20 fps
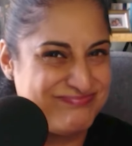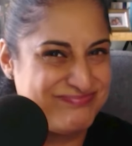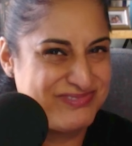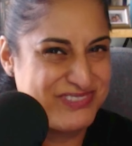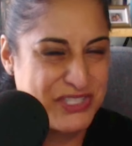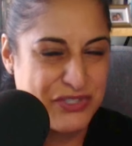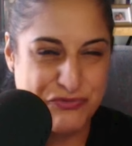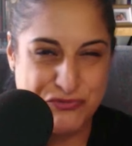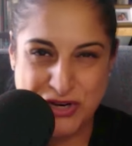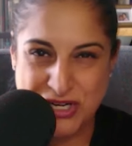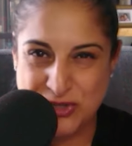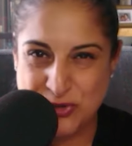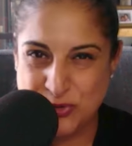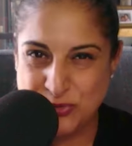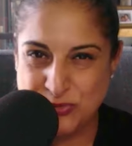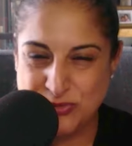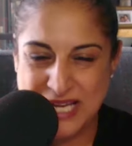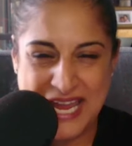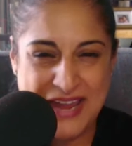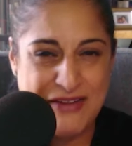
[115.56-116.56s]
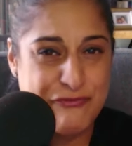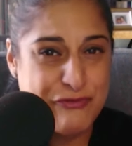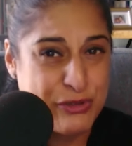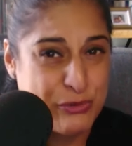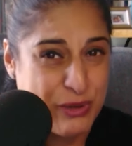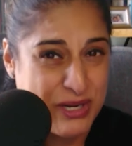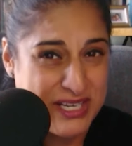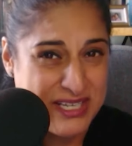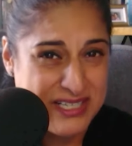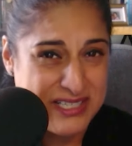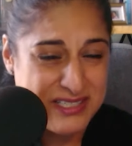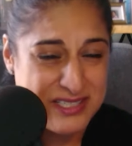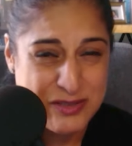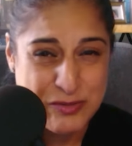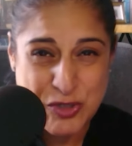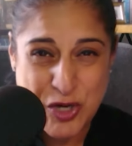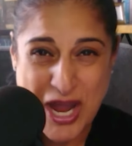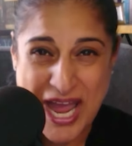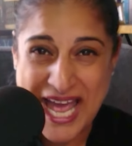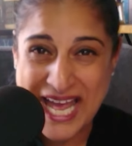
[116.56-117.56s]
the front hall, everywhere. So
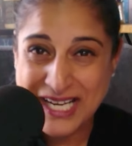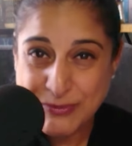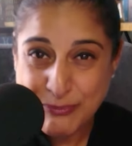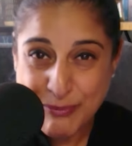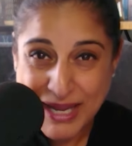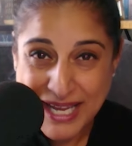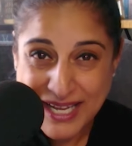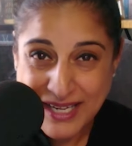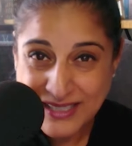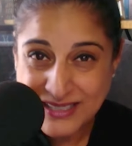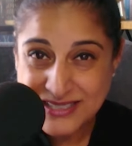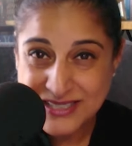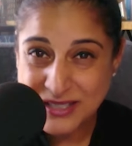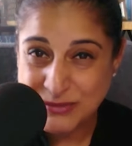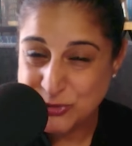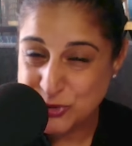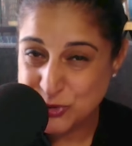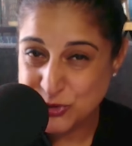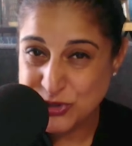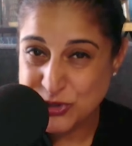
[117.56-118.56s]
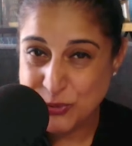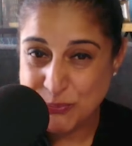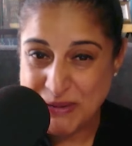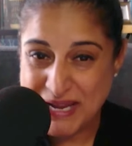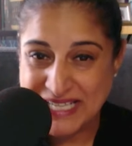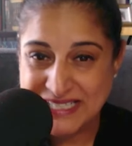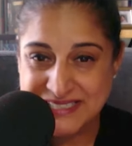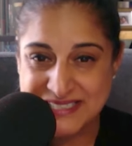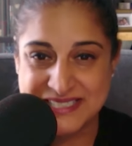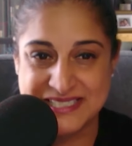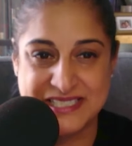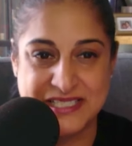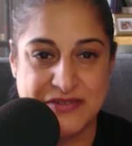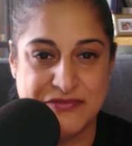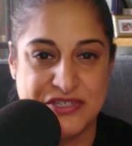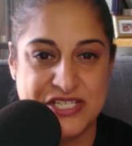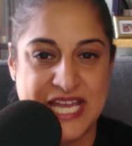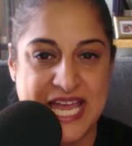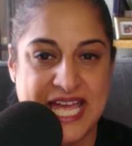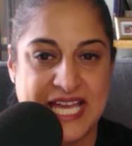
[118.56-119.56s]
your handbags, I'm sure you've got pens and
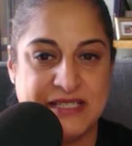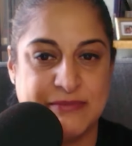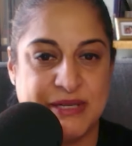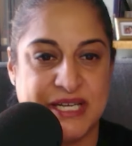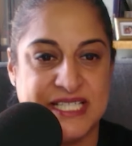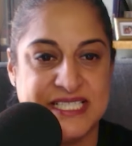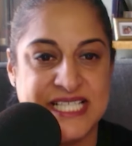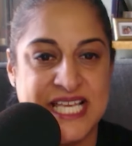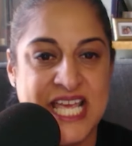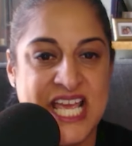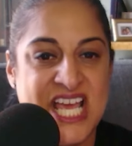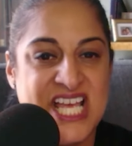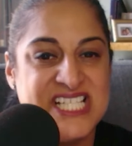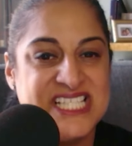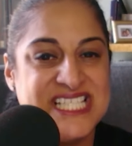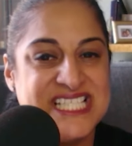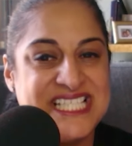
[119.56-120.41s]
stuff in your handbags. So